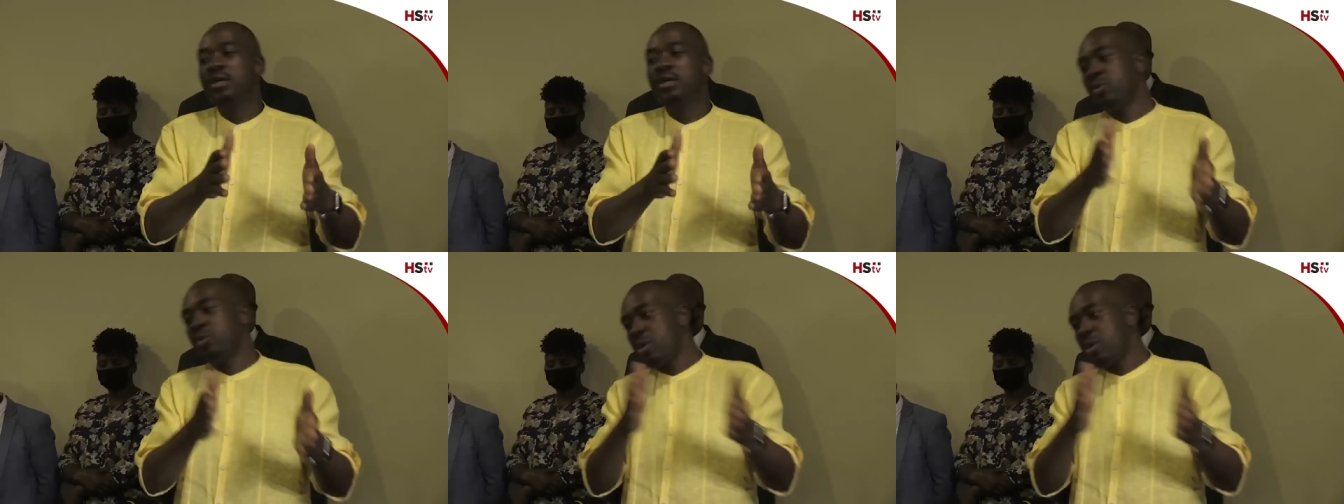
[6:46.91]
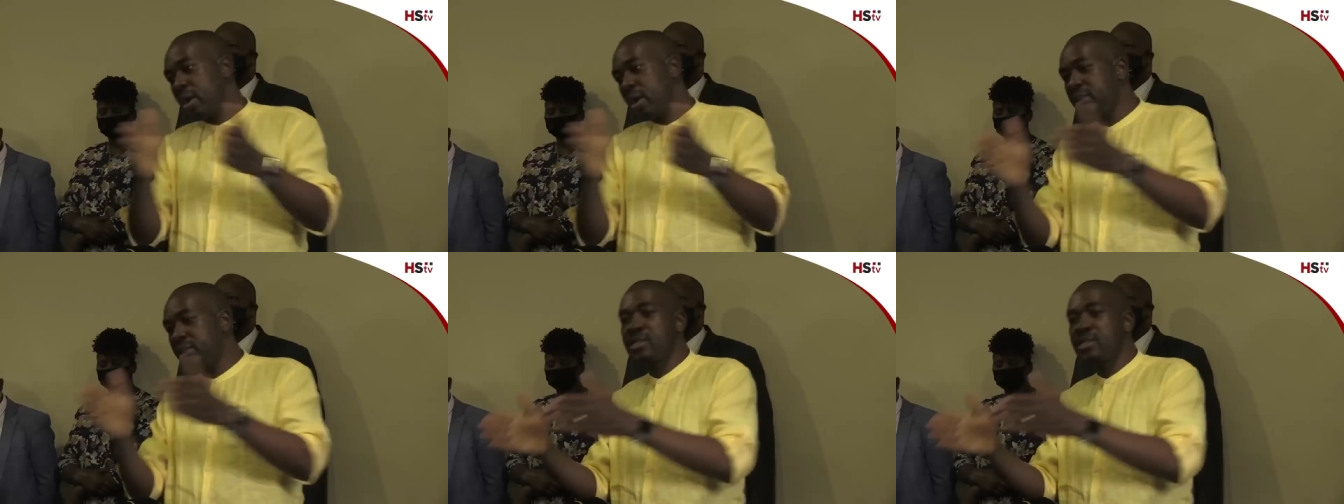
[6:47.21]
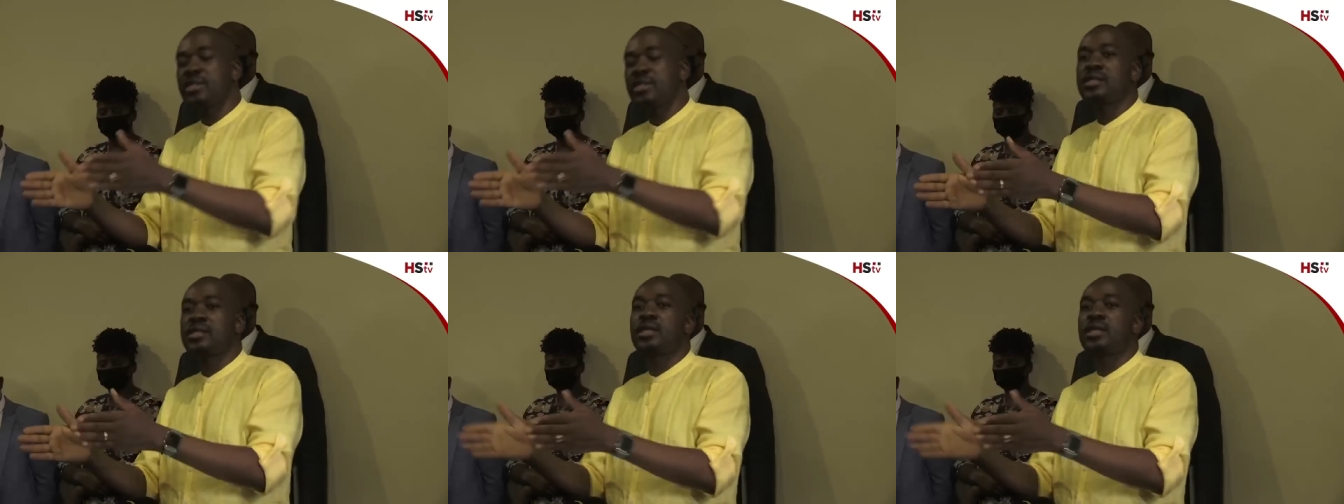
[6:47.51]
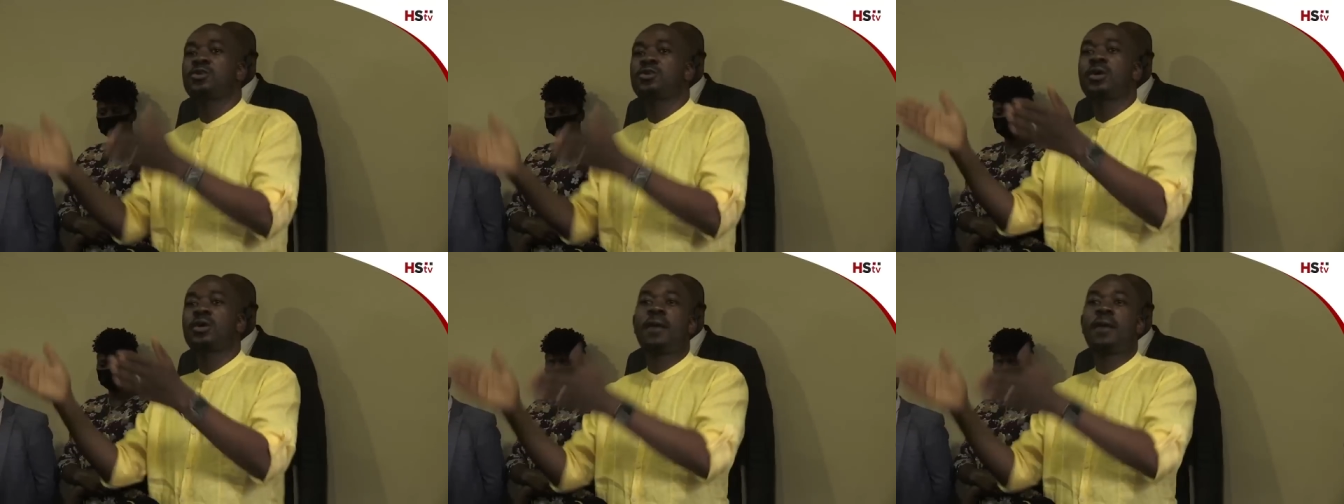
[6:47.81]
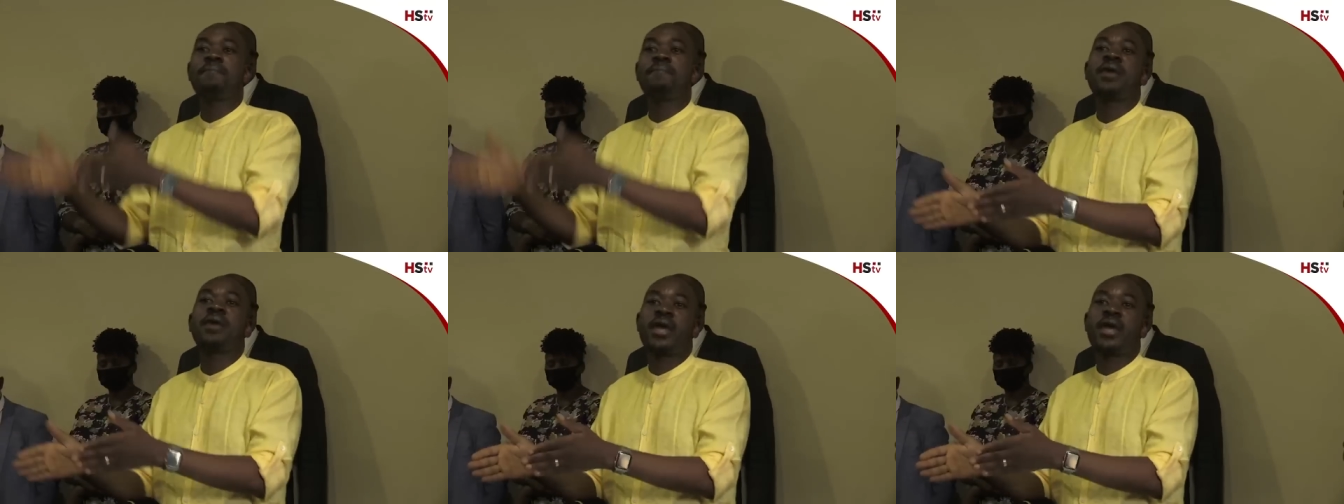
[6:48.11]
we want the citizen to
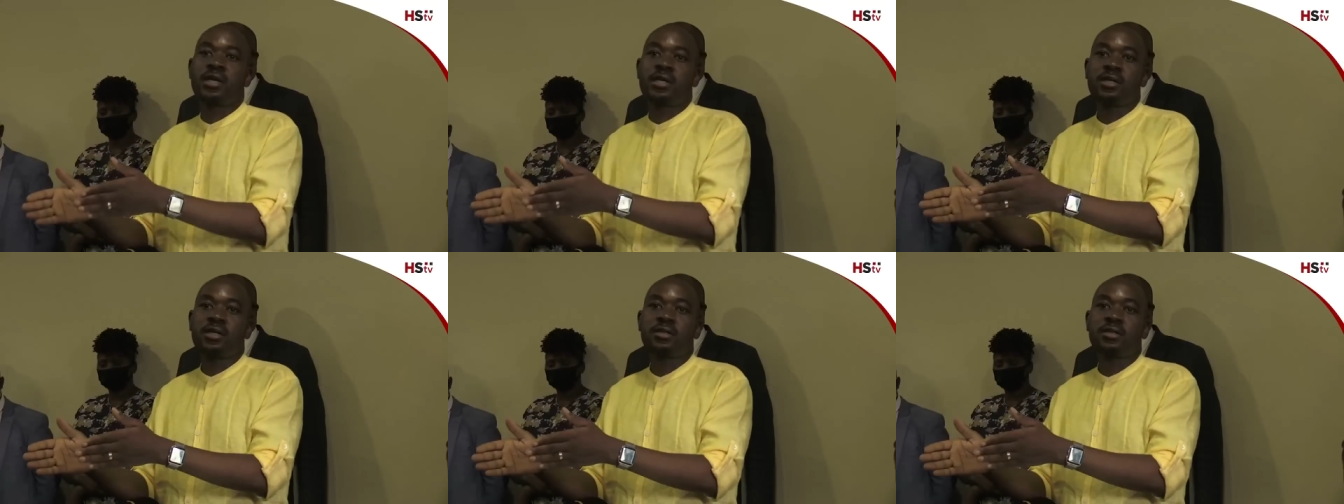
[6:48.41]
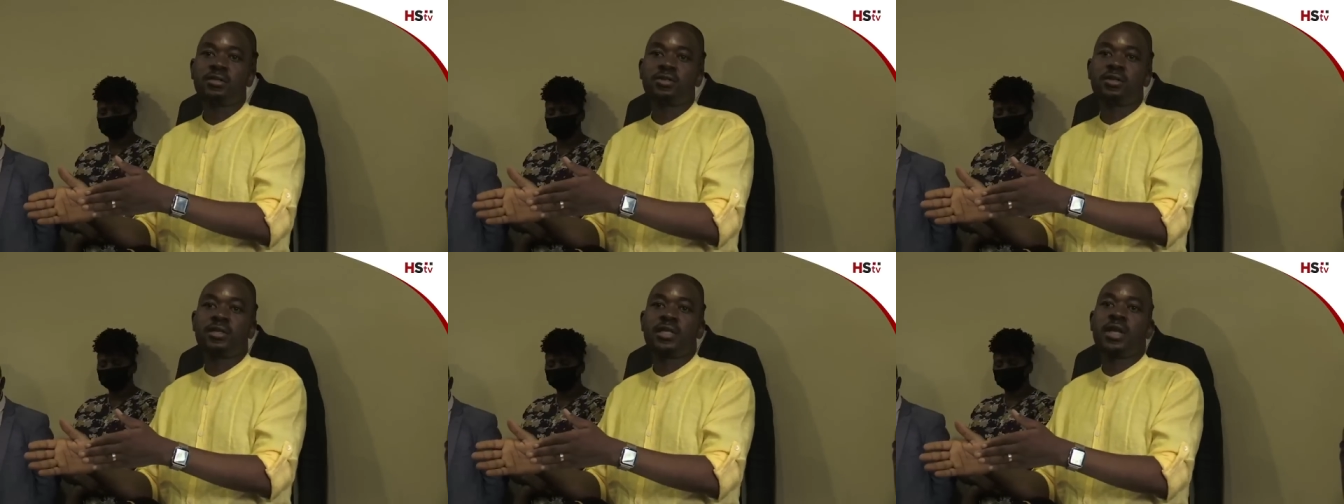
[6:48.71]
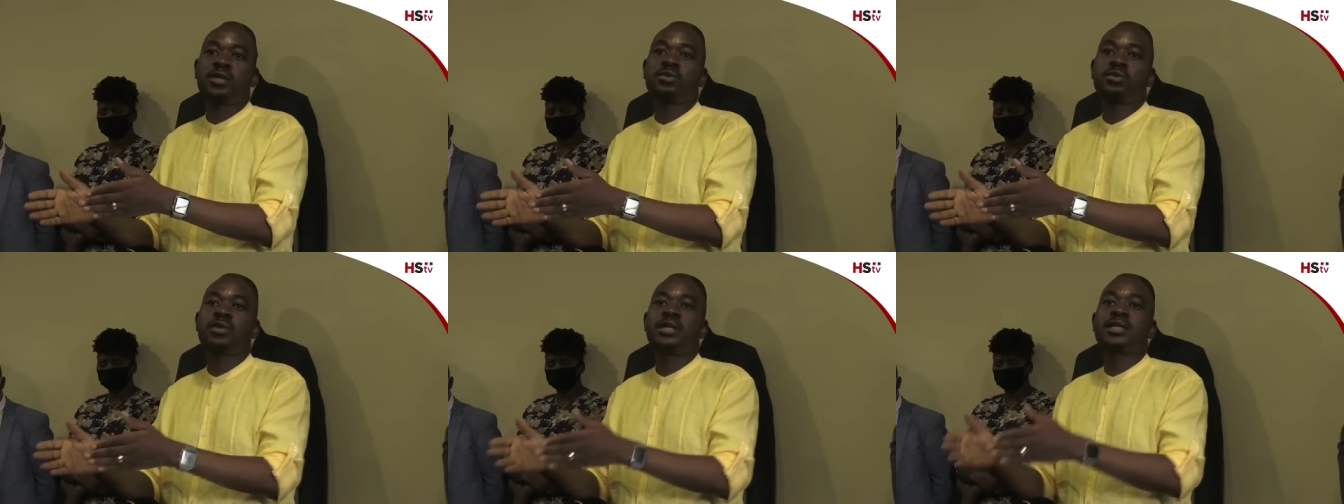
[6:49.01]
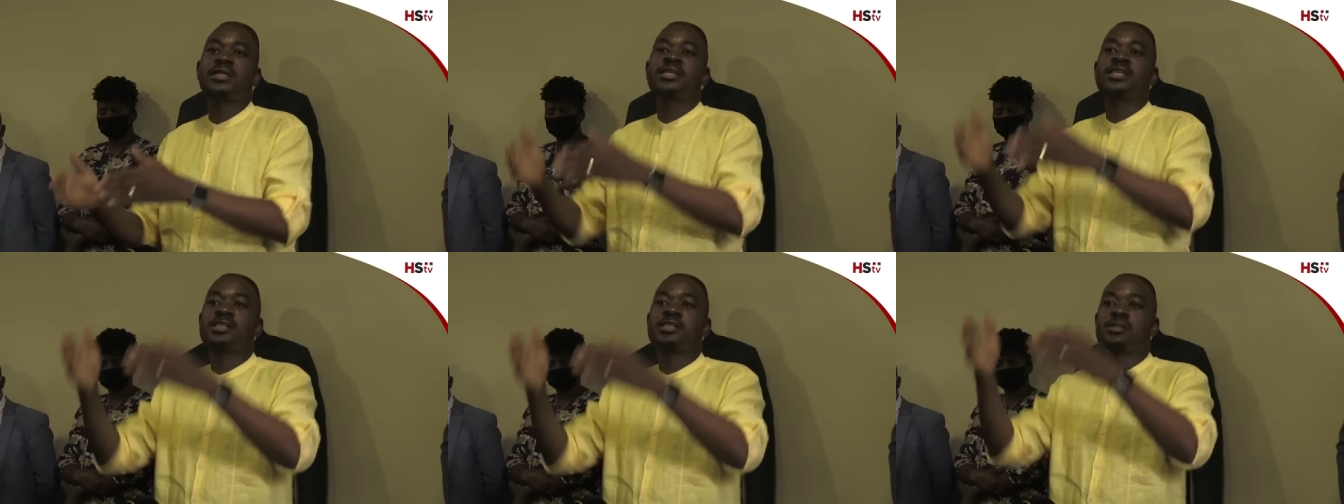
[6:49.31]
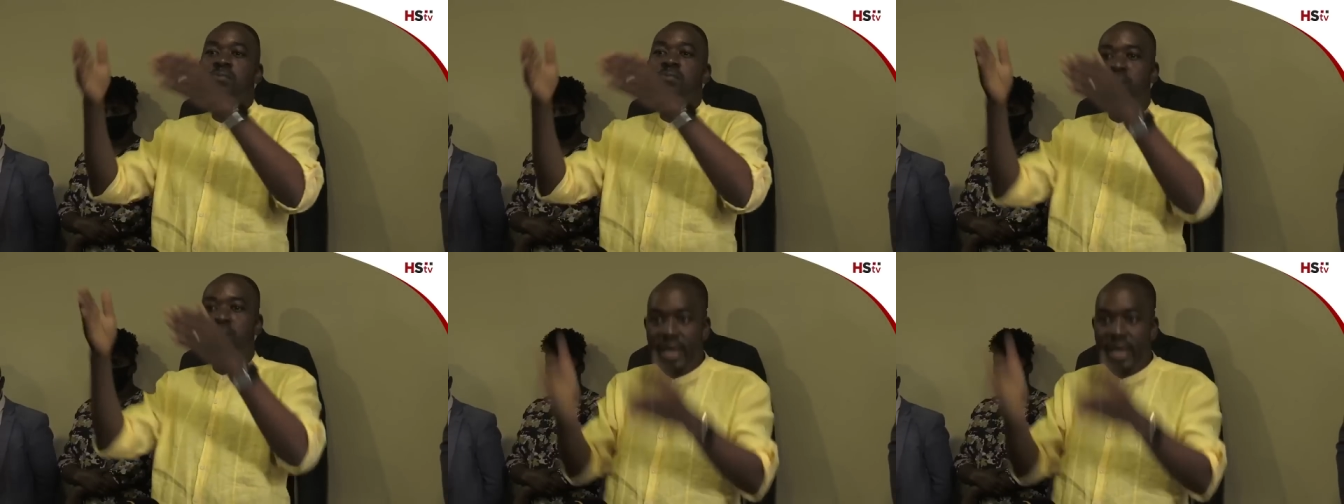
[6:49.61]
come back so that we
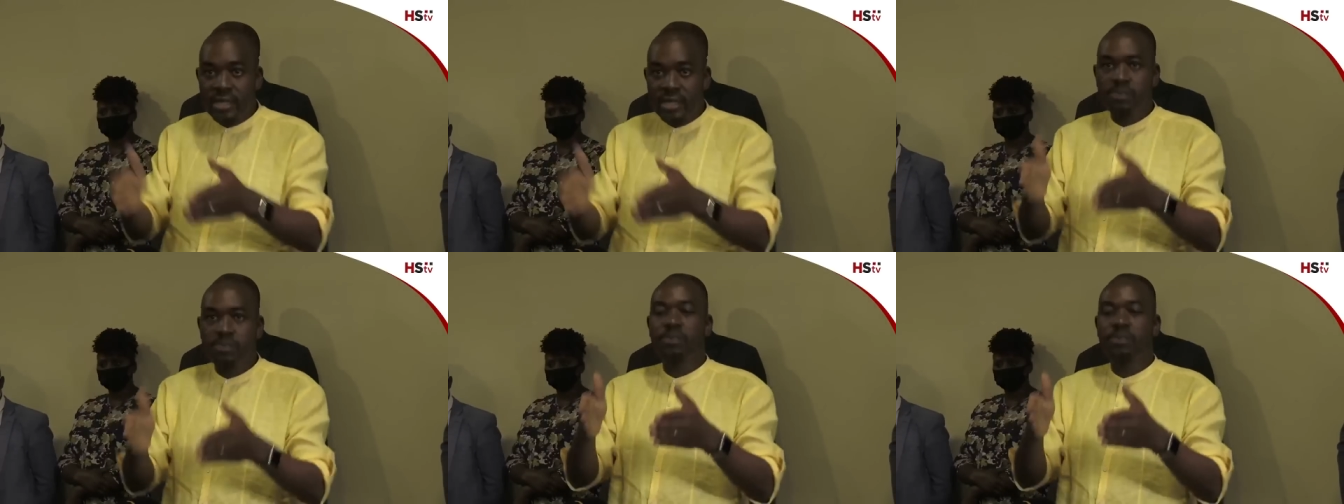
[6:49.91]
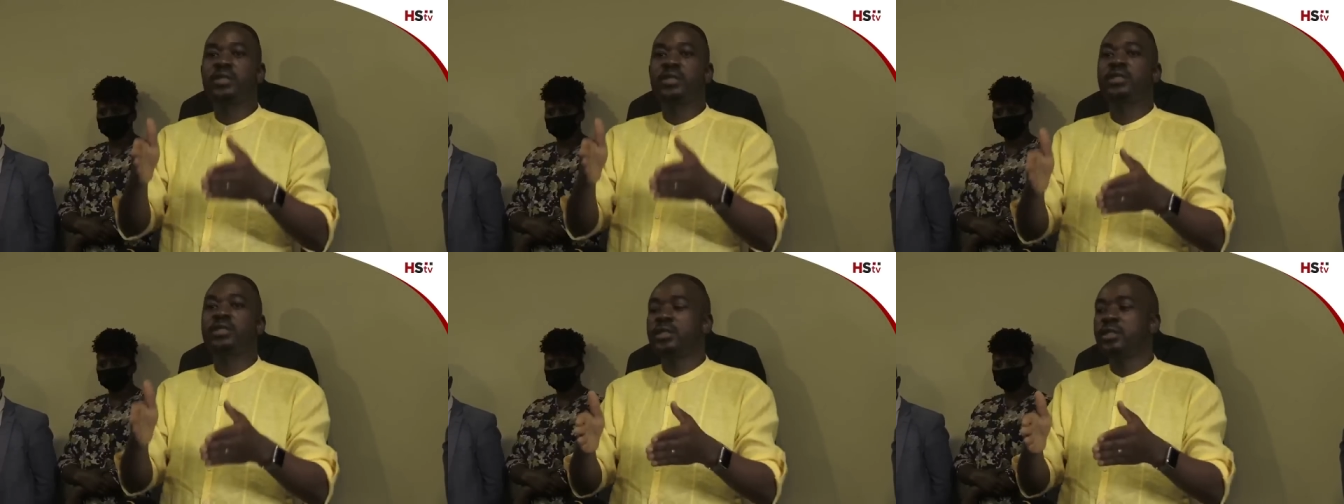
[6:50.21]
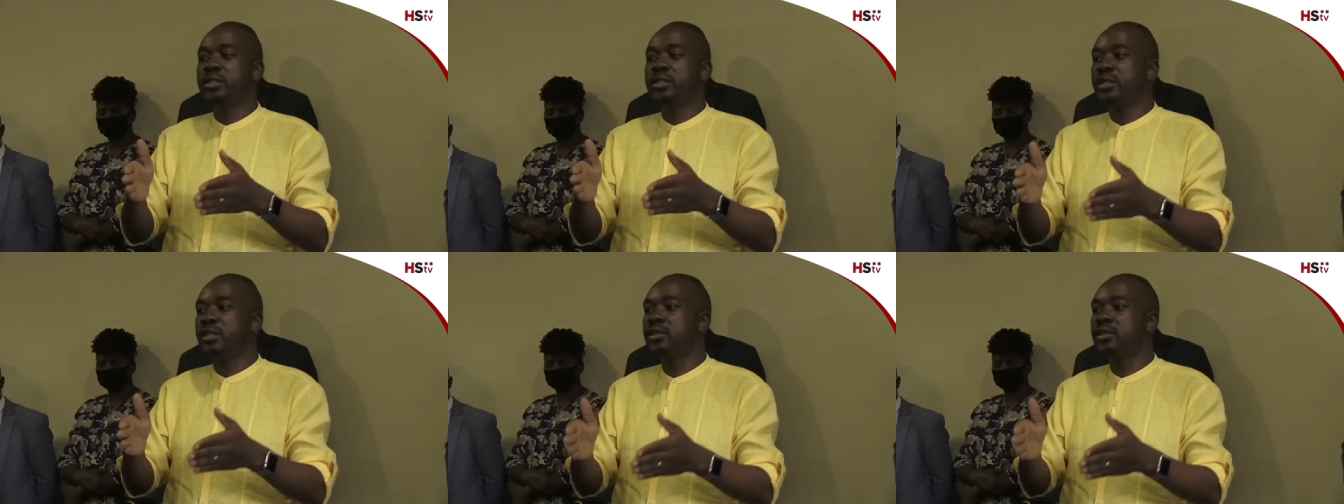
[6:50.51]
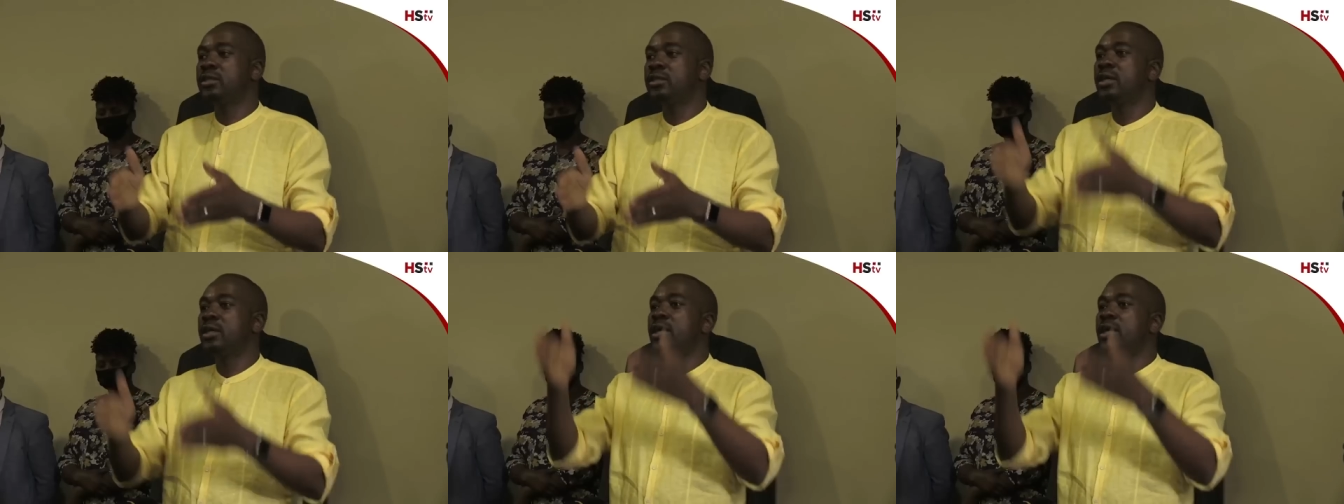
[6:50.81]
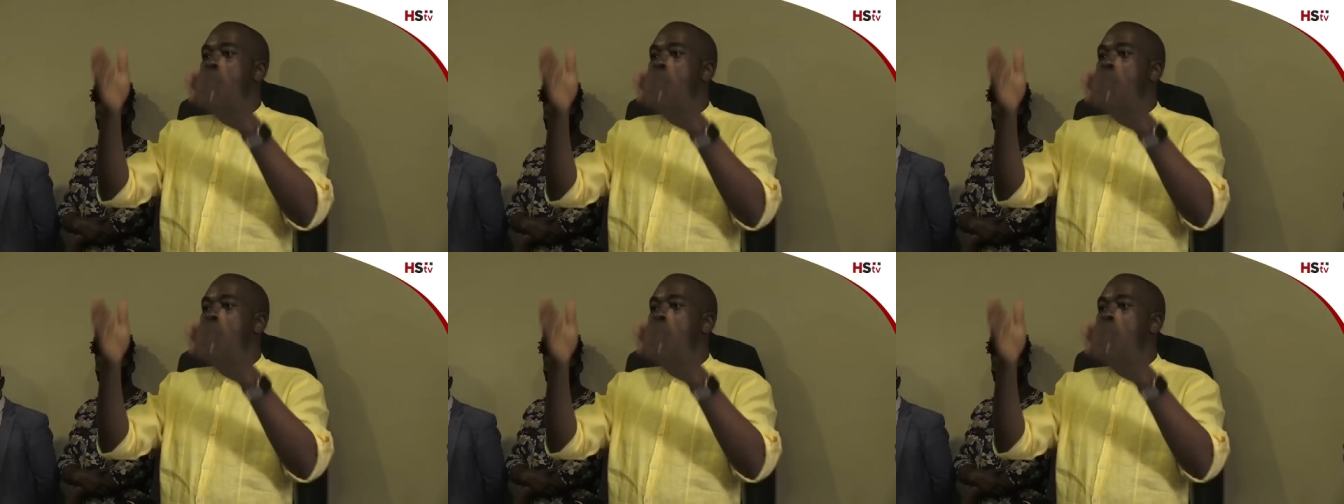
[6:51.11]
displace politicians